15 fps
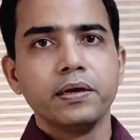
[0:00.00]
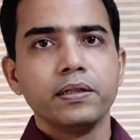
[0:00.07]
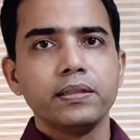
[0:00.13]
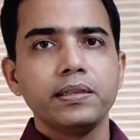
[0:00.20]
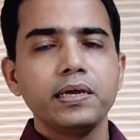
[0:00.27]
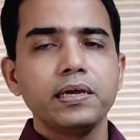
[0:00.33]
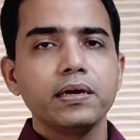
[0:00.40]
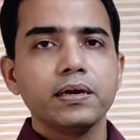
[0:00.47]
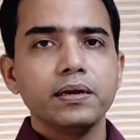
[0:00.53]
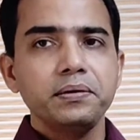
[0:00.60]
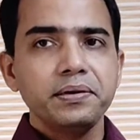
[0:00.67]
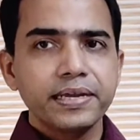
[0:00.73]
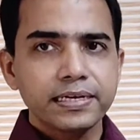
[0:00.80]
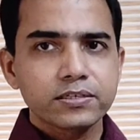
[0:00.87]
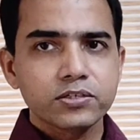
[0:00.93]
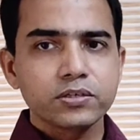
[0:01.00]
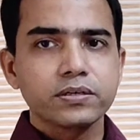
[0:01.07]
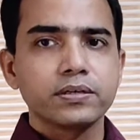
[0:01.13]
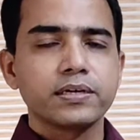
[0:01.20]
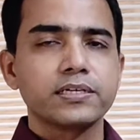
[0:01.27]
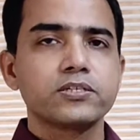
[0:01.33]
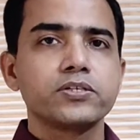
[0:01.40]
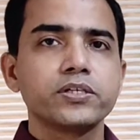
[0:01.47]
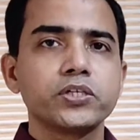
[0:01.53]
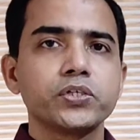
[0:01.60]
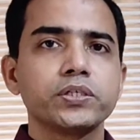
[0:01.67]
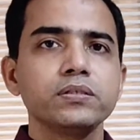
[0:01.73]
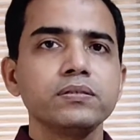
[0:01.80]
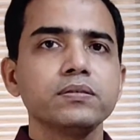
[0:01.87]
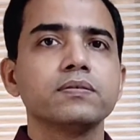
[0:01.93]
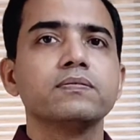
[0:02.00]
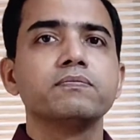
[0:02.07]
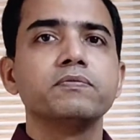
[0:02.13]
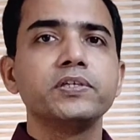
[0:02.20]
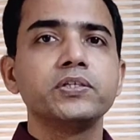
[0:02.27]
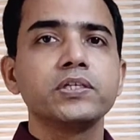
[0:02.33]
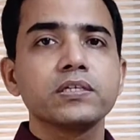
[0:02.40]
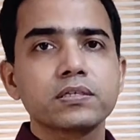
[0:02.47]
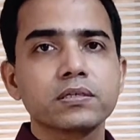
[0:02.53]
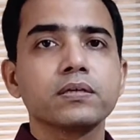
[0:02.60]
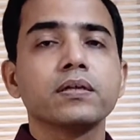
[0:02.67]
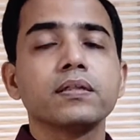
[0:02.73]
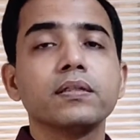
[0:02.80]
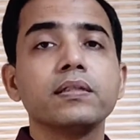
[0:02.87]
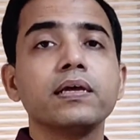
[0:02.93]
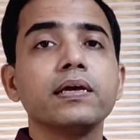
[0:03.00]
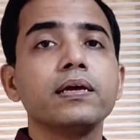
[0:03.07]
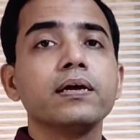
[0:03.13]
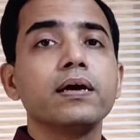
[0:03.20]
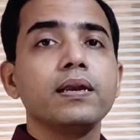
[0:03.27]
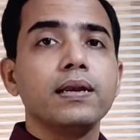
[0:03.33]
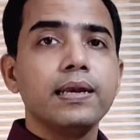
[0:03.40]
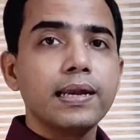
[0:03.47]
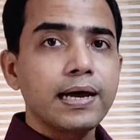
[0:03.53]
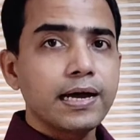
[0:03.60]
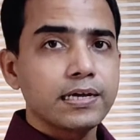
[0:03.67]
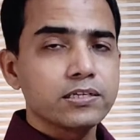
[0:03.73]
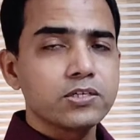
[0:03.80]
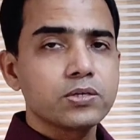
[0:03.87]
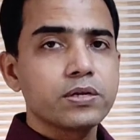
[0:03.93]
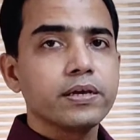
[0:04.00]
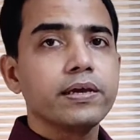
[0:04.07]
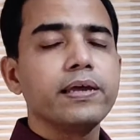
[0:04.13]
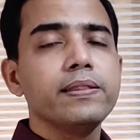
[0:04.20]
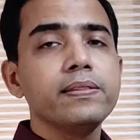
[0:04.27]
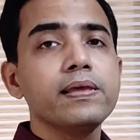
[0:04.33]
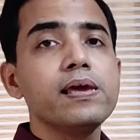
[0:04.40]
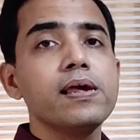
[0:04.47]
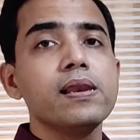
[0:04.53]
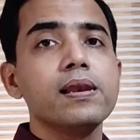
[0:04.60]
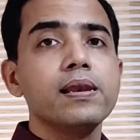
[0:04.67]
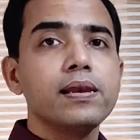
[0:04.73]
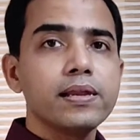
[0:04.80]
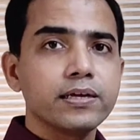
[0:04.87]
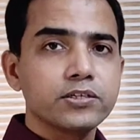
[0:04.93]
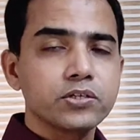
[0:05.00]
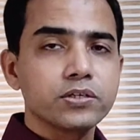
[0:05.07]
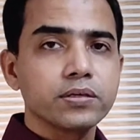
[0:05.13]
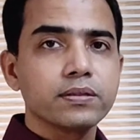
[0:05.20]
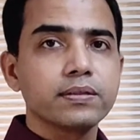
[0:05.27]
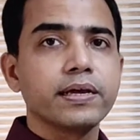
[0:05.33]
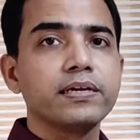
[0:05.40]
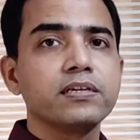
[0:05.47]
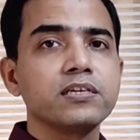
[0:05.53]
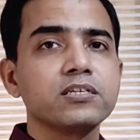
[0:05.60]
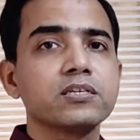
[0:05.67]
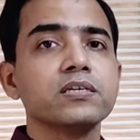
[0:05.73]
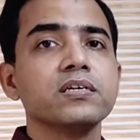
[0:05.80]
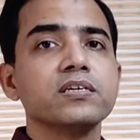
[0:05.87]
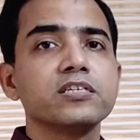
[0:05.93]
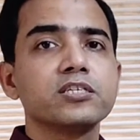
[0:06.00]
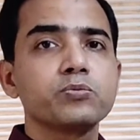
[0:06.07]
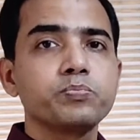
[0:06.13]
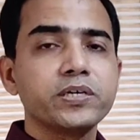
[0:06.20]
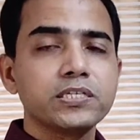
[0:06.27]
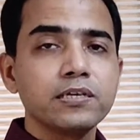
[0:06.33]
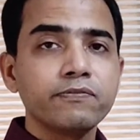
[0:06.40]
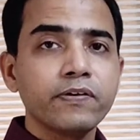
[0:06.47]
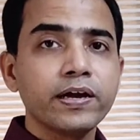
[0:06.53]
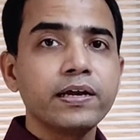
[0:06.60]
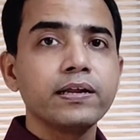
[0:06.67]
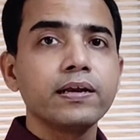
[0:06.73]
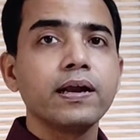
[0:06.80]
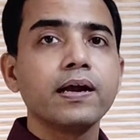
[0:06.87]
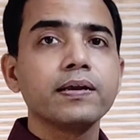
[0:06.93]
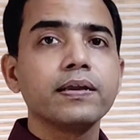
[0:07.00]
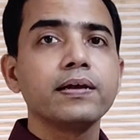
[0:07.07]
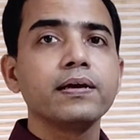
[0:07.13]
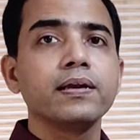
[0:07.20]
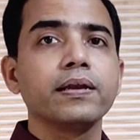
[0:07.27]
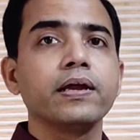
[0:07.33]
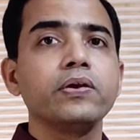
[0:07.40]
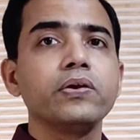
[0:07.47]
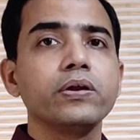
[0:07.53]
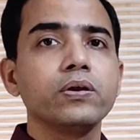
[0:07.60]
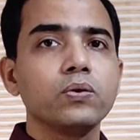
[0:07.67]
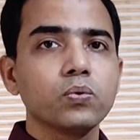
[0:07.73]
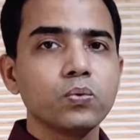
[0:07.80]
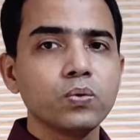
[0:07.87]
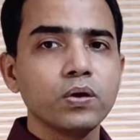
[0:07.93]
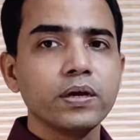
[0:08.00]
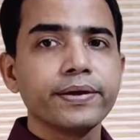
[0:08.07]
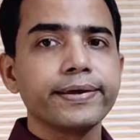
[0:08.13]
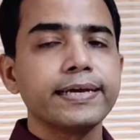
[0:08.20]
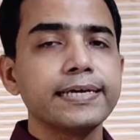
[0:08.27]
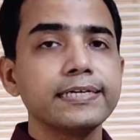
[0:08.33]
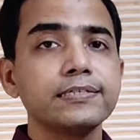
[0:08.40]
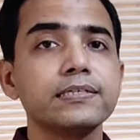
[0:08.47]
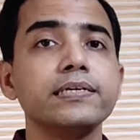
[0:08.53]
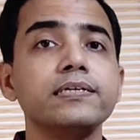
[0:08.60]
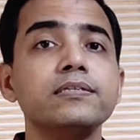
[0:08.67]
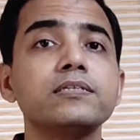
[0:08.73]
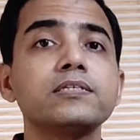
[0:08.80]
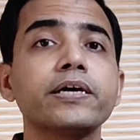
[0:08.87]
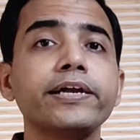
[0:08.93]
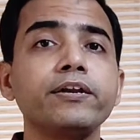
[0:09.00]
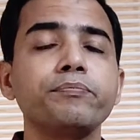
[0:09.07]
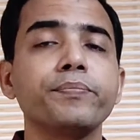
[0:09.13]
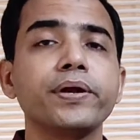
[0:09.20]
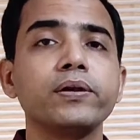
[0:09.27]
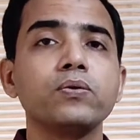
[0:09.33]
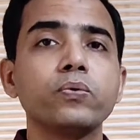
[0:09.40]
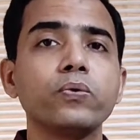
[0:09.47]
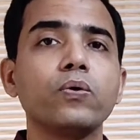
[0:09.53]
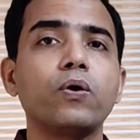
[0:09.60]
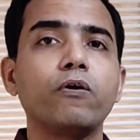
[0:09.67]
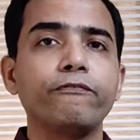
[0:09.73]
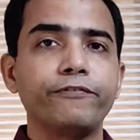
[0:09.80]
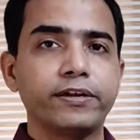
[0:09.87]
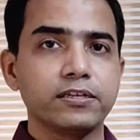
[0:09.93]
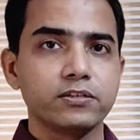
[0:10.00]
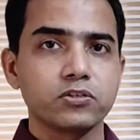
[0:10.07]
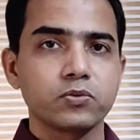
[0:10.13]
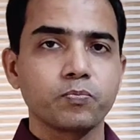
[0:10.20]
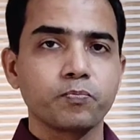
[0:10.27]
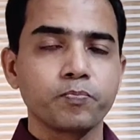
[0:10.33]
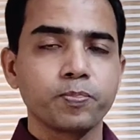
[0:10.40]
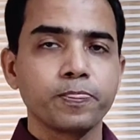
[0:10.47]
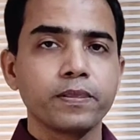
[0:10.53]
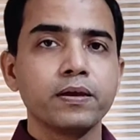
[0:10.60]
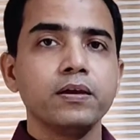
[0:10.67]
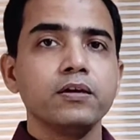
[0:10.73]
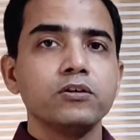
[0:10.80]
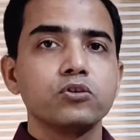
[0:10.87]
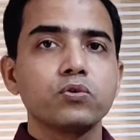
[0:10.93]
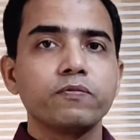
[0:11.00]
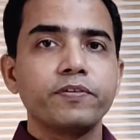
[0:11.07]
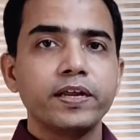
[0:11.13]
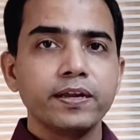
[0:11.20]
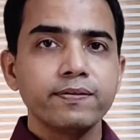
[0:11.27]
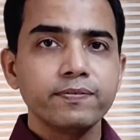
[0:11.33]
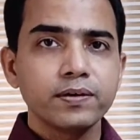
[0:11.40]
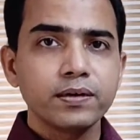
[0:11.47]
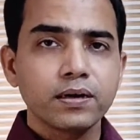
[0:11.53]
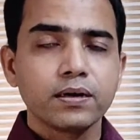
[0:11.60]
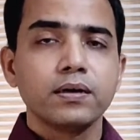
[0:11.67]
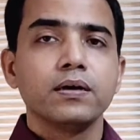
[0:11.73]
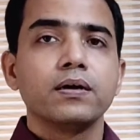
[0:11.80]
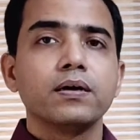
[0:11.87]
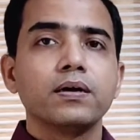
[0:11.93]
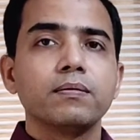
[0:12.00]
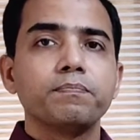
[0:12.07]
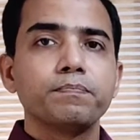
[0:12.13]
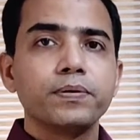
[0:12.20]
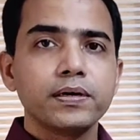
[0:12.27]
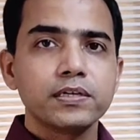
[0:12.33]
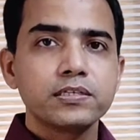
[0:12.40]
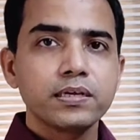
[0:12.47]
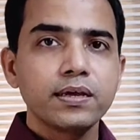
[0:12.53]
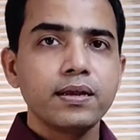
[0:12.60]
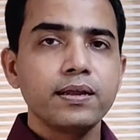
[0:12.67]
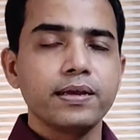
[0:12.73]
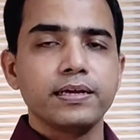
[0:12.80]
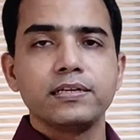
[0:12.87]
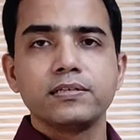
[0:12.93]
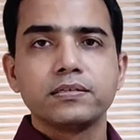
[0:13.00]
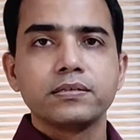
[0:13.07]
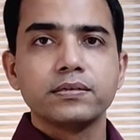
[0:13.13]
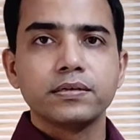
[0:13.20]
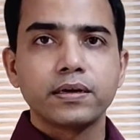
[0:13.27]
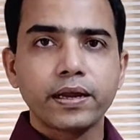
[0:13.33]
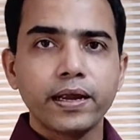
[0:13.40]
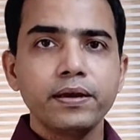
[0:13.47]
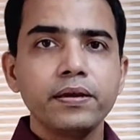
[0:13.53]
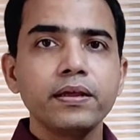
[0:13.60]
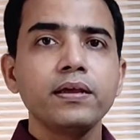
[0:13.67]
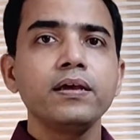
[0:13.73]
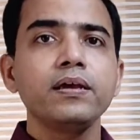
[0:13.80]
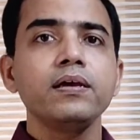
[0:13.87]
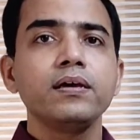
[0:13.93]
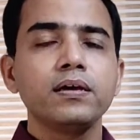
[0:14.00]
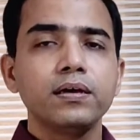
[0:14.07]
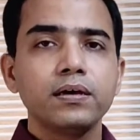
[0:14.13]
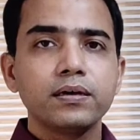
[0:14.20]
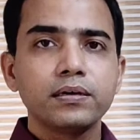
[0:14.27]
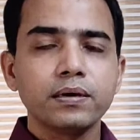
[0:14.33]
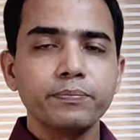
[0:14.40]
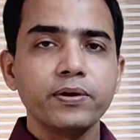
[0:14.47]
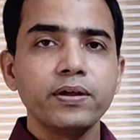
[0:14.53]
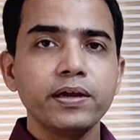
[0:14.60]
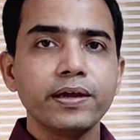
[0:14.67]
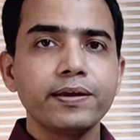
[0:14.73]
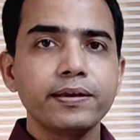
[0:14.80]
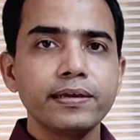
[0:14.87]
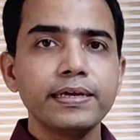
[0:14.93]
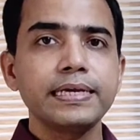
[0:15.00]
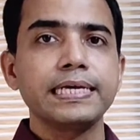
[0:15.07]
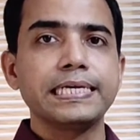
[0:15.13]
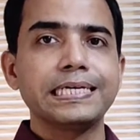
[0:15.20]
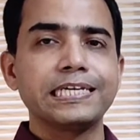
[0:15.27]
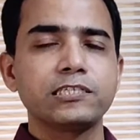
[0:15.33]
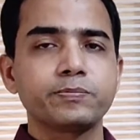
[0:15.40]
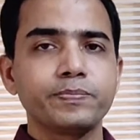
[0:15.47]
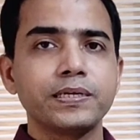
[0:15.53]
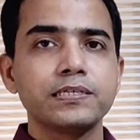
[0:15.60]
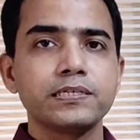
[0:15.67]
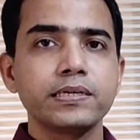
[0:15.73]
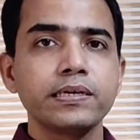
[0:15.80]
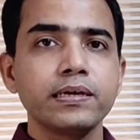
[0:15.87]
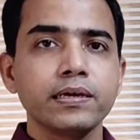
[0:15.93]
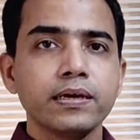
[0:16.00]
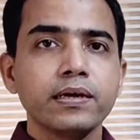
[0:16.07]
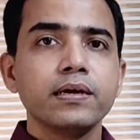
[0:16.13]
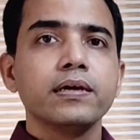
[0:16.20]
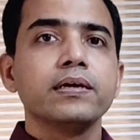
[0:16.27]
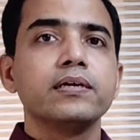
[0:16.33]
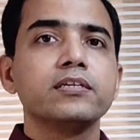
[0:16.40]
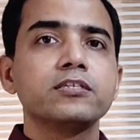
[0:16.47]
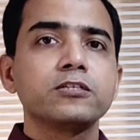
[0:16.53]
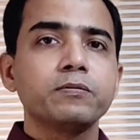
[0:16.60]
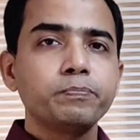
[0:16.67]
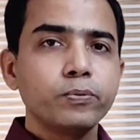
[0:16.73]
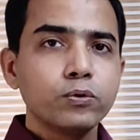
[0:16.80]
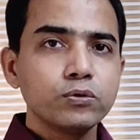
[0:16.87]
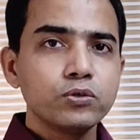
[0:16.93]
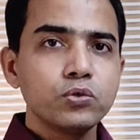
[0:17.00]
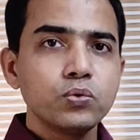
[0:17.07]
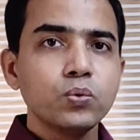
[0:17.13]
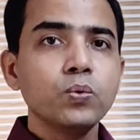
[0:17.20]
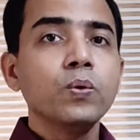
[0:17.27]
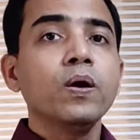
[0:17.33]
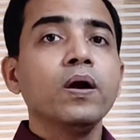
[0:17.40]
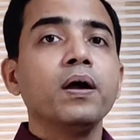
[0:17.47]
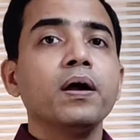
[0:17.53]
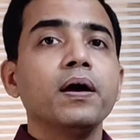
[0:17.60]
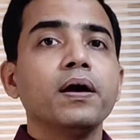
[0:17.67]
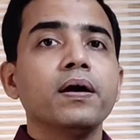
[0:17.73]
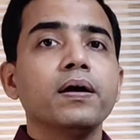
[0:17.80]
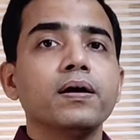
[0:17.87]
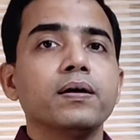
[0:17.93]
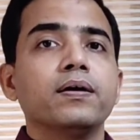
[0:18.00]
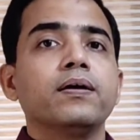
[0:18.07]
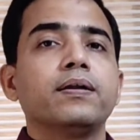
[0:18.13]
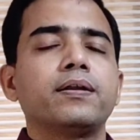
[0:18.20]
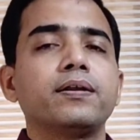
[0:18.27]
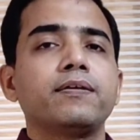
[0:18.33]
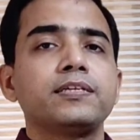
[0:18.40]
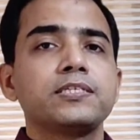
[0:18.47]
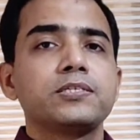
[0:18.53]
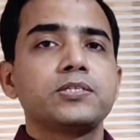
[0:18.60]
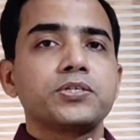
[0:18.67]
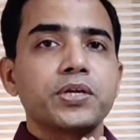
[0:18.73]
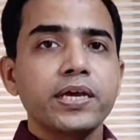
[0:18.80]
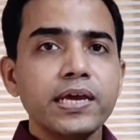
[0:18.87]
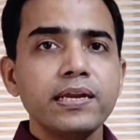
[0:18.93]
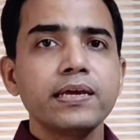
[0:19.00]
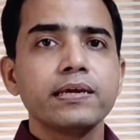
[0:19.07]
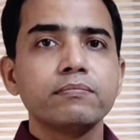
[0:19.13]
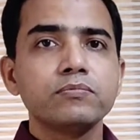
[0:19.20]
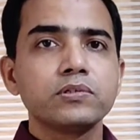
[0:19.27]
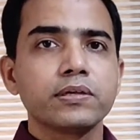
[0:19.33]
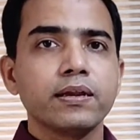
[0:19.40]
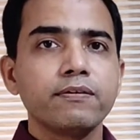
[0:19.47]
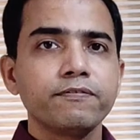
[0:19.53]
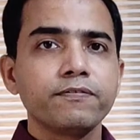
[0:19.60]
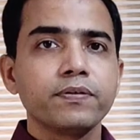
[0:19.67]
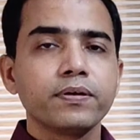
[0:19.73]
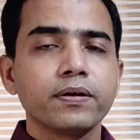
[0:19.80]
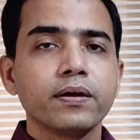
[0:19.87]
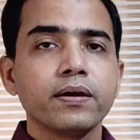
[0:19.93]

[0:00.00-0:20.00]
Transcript: The next restriction, which is the last in the list that is specified in Article 19.2, is incitement to offense. So whenever a person is writing, communicating, expressing, is supposed to restrain himself